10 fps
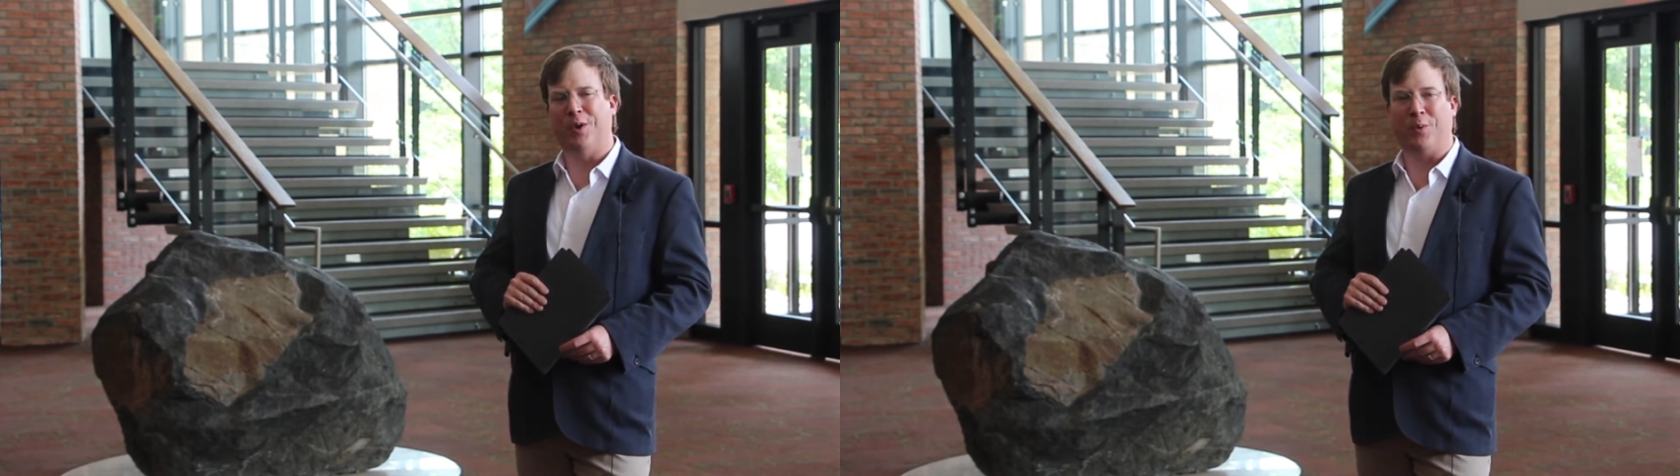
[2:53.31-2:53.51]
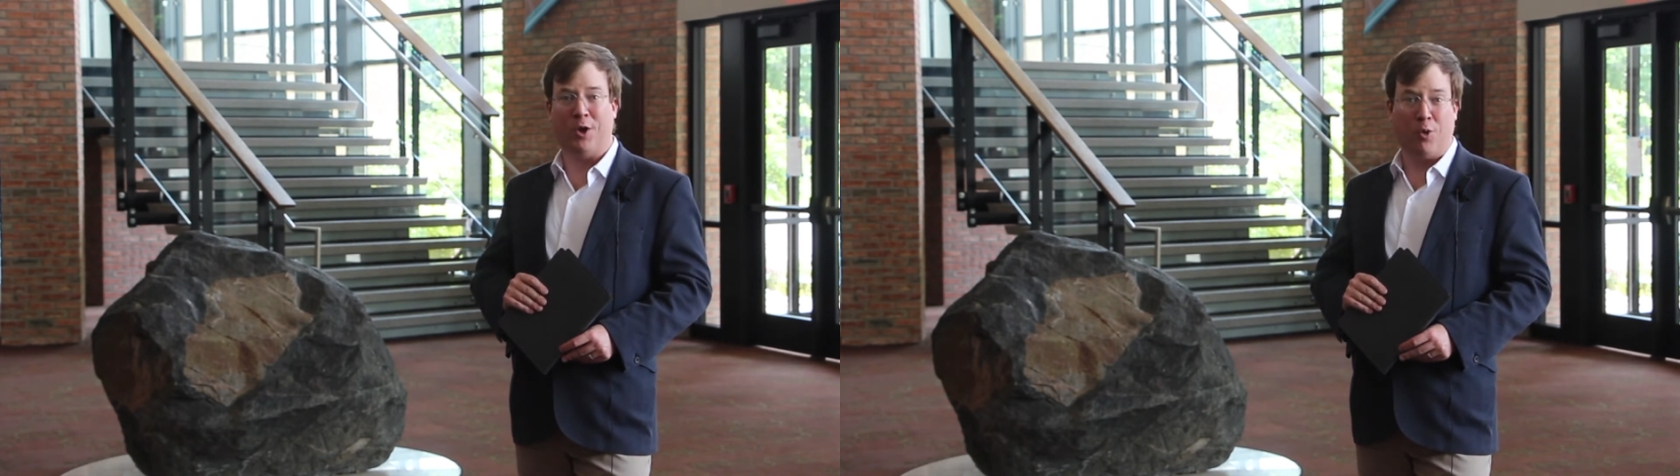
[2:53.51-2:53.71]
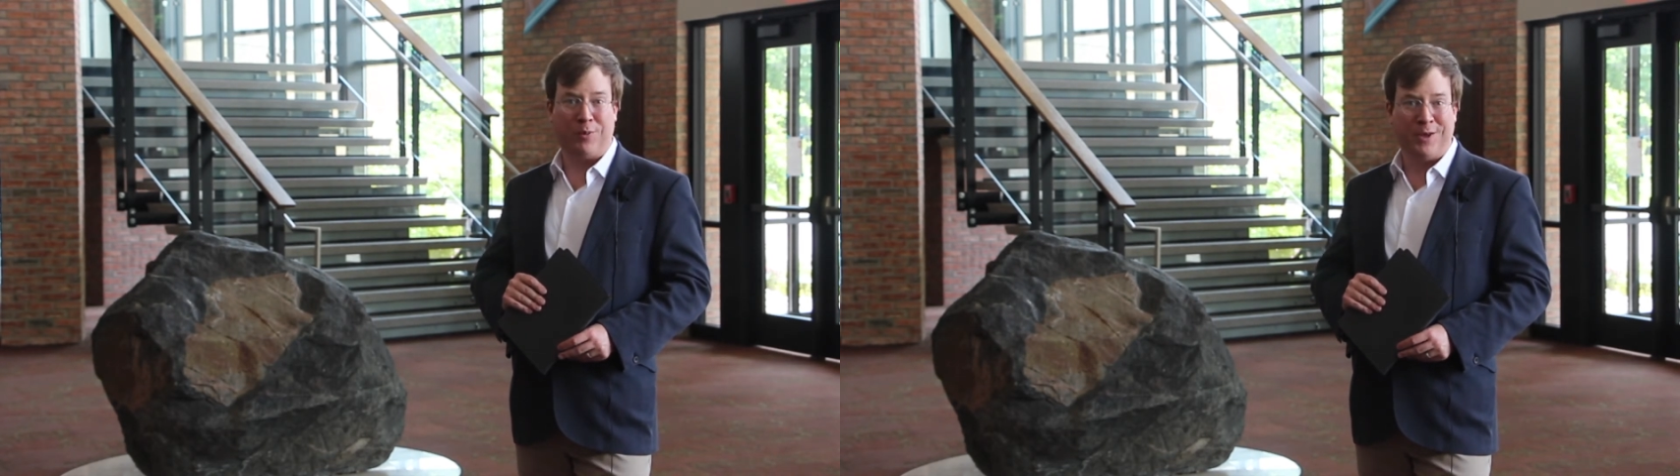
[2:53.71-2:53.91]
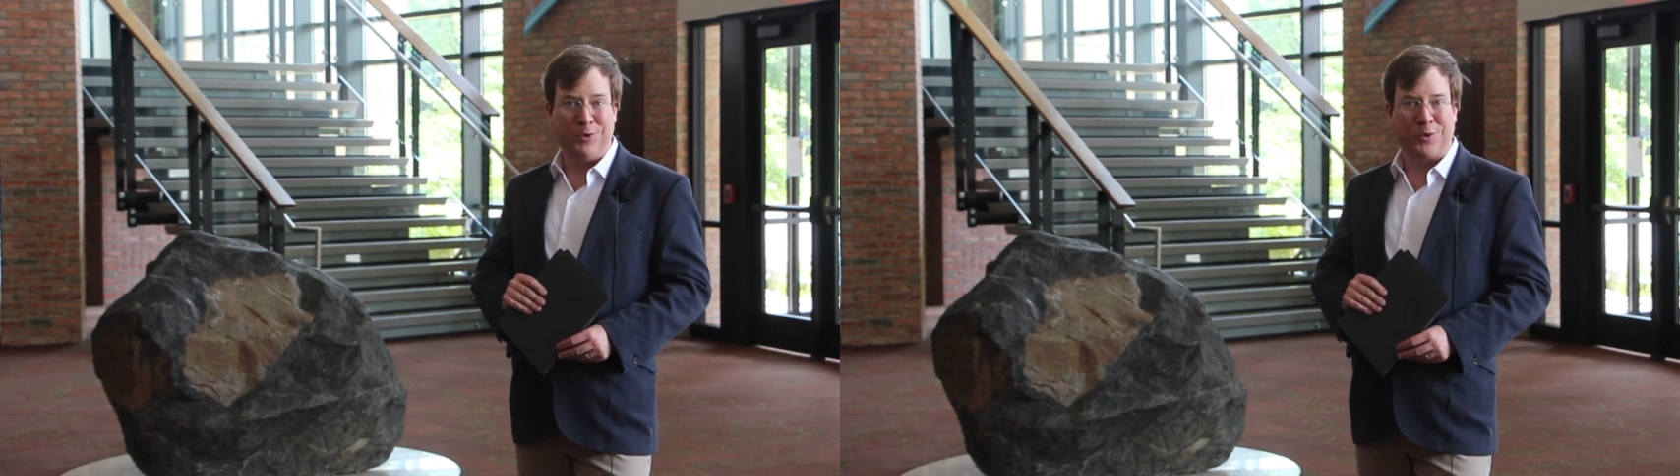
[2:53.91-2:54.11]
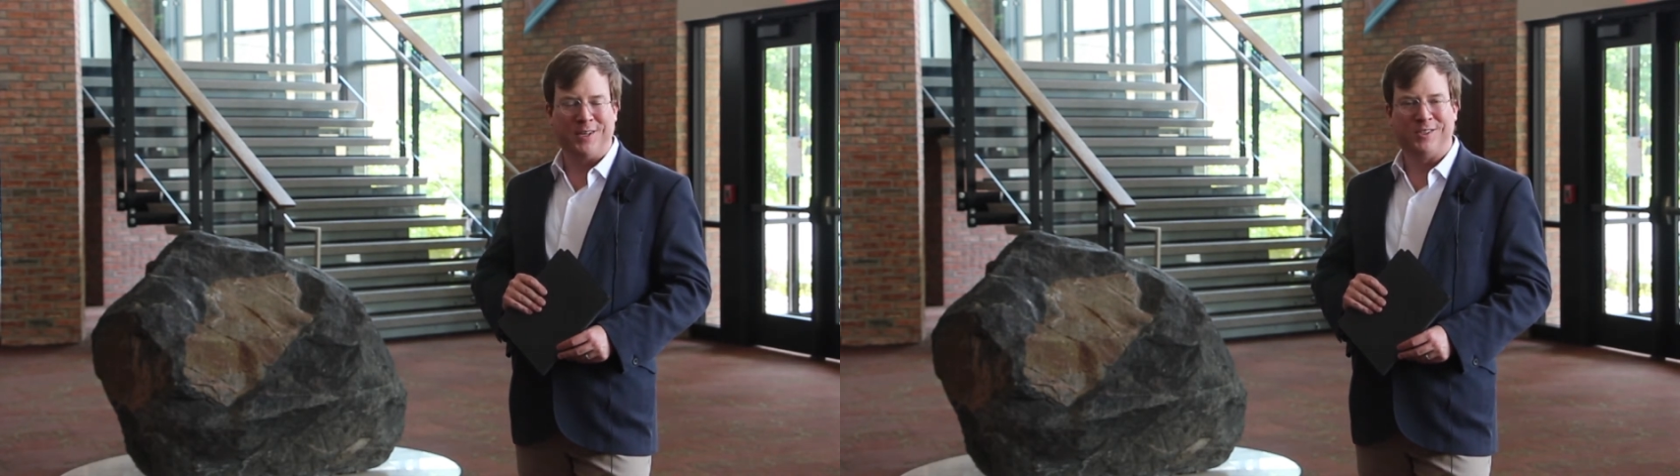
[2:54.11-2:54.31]
and we hope that
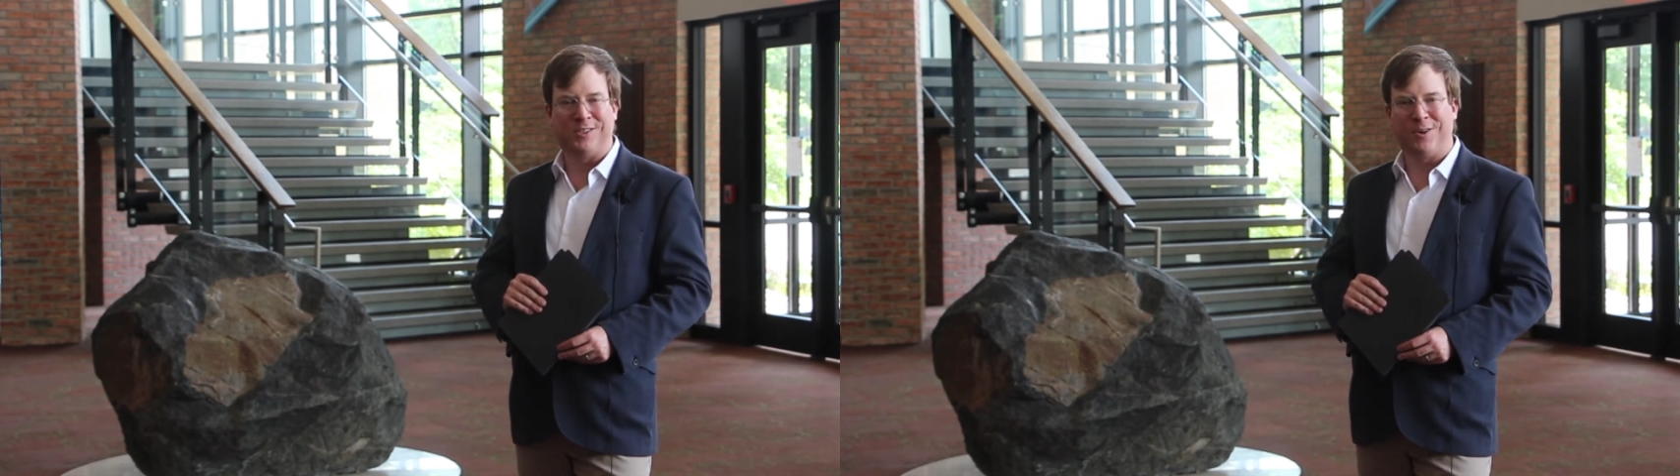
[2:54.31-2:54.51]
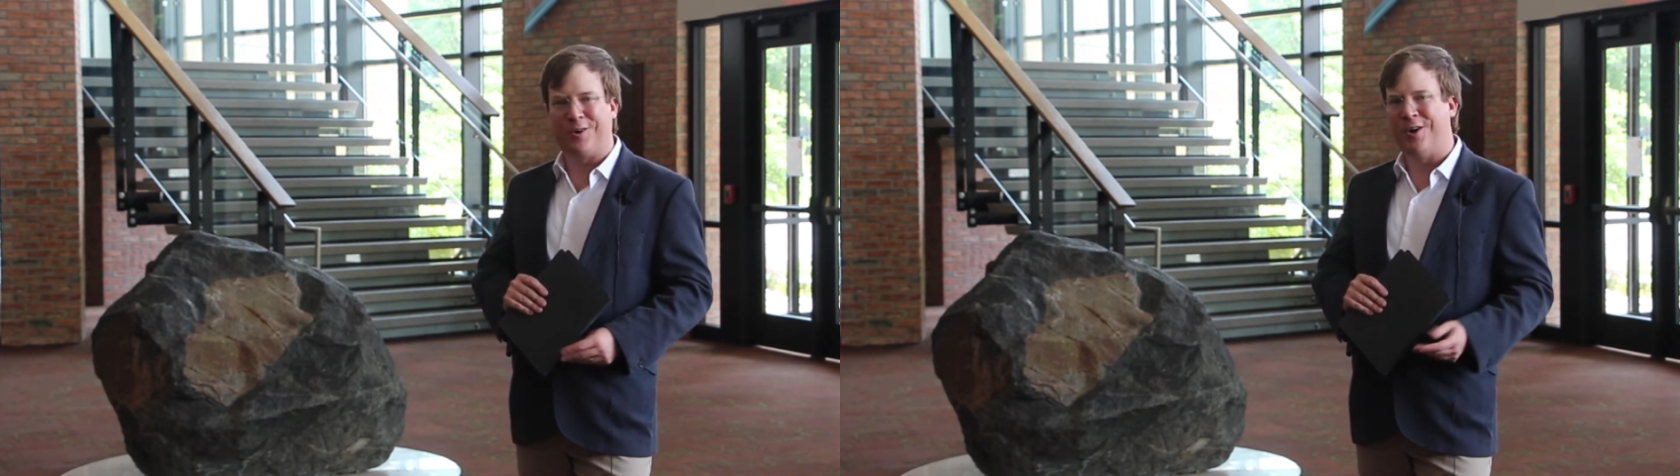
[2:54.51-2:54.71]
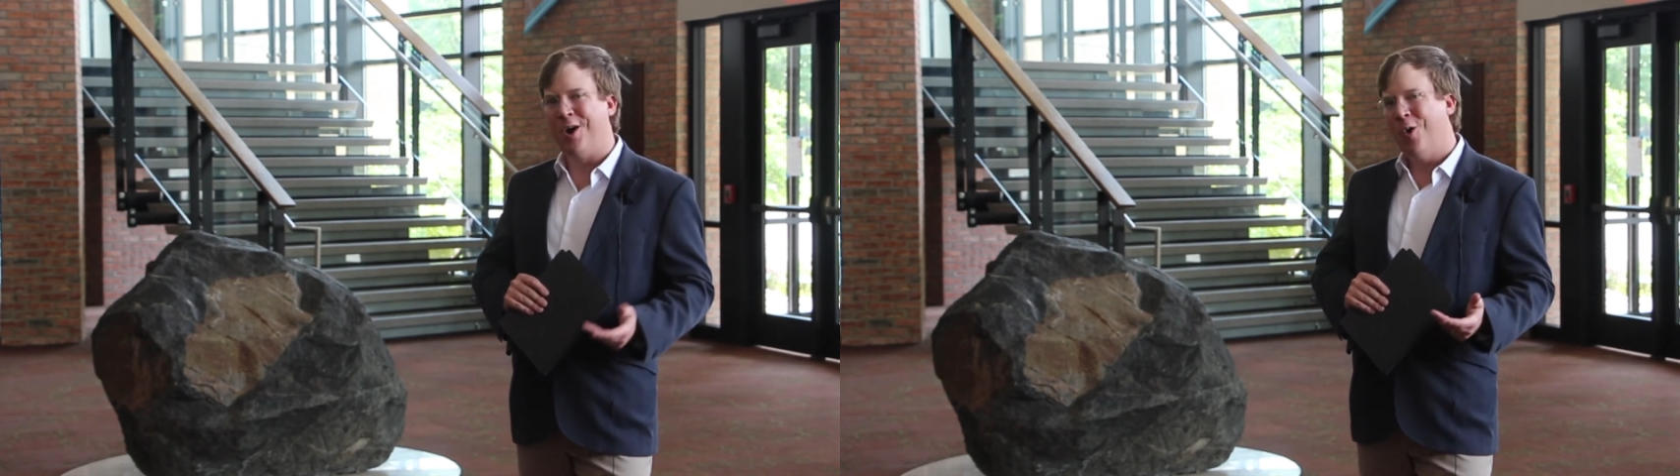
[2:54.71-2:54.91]
you'll consider